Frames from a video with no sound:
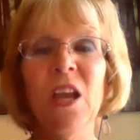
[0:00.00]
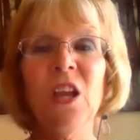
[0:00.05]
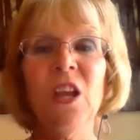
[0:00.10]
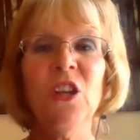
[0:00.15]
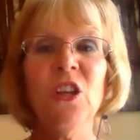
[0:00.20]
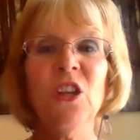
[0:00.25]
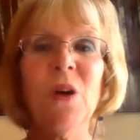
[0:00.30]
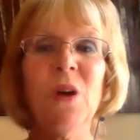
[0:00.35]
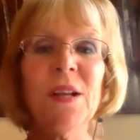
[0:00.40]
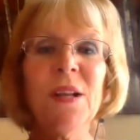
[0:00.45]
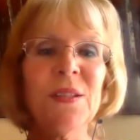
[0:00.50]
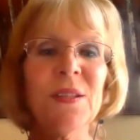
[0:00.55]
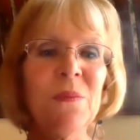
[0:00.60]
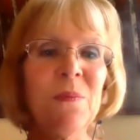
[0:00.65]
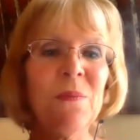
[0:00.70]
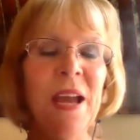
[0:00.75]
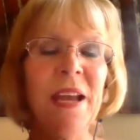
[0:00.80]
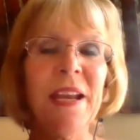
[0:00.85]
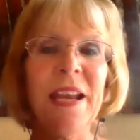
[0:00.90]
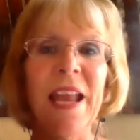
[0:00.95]
You also
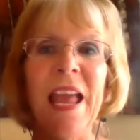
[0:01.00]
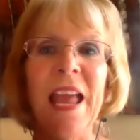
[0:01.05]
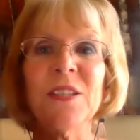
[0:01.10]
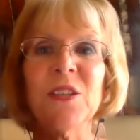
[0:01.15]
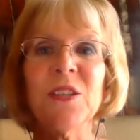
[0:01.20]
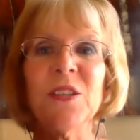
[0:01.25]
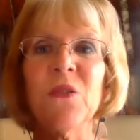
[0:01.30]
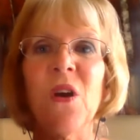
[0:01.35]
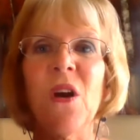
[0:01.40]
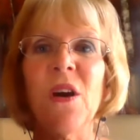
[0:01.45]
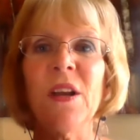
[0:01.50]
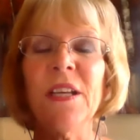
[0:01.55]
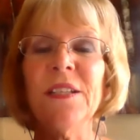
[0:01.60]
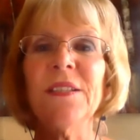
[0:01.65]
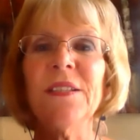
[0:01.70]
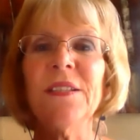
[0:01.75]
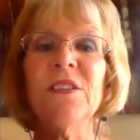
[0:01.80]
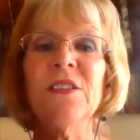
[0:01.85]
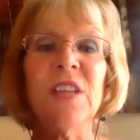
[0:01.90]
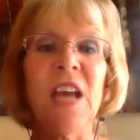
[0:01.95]
might ask your
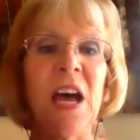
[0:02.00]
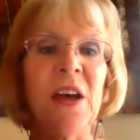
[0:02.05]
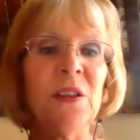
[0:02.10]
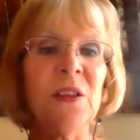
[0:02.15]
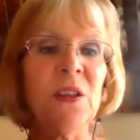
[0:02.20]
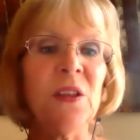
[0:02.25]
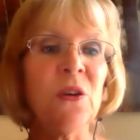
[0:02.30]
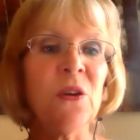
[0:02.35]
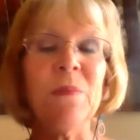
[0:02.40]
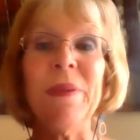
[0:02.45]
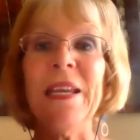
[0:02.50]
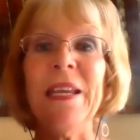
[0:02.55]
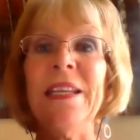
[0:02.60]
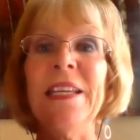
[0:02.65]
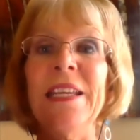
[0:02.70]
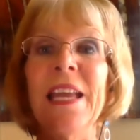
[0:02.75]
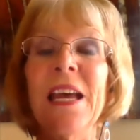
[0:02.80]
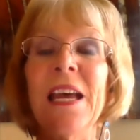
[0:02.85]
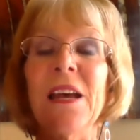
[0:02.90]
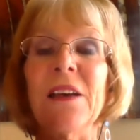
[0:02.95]
audience to download a
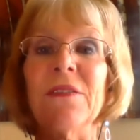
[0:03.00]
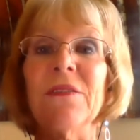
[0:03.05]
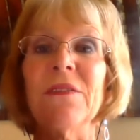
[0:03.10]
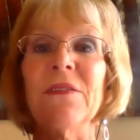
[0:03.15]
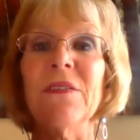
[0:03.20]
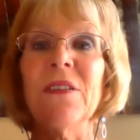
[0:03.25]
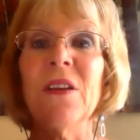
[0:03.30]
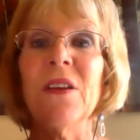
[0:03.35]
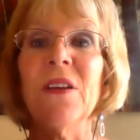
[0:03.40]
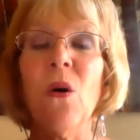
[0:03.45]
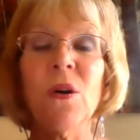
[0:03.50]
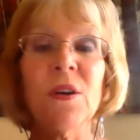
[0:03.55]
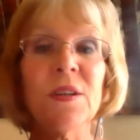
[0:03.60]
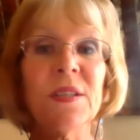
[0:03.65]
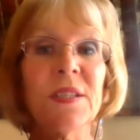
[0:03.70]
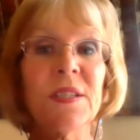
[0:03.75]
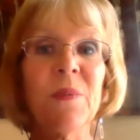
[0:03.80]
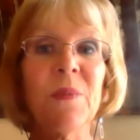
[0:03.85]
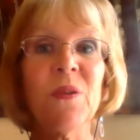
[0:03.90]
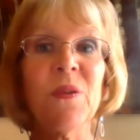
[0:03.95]
PDF or
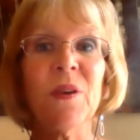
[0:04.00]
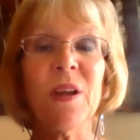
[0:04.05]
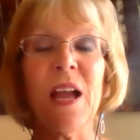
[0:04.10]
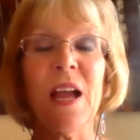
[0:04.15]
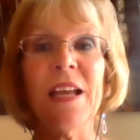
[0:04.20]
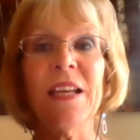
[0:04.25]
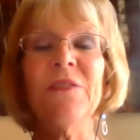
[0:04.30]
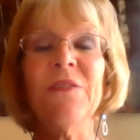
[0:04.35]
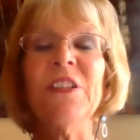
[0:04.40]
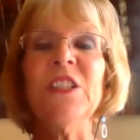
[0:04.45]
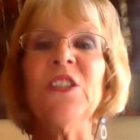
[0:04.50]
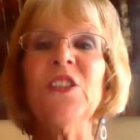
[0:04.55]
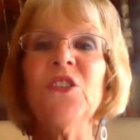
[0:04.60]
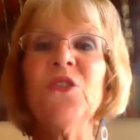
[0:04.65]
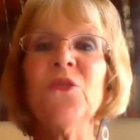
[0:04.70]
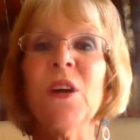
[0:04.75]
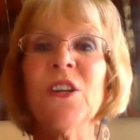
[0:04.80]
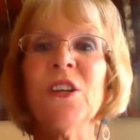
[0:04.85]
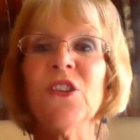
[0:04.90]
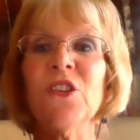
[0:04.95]
some other kind of
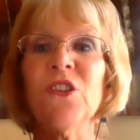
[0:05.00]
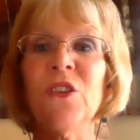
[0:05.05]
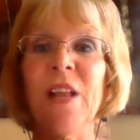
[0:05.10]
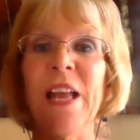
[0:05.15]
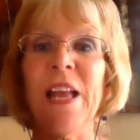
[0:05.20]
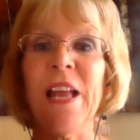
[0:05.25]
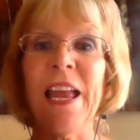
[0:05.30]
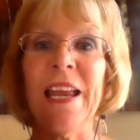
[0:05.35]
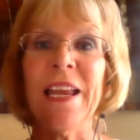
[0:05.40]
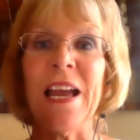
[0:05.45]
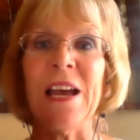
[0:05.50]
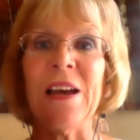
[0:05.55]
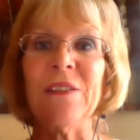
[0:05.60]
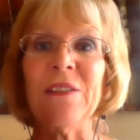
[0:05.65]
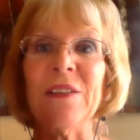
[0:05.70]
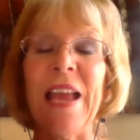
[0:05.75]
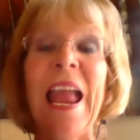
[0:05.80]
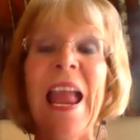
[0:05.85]
instructional handout.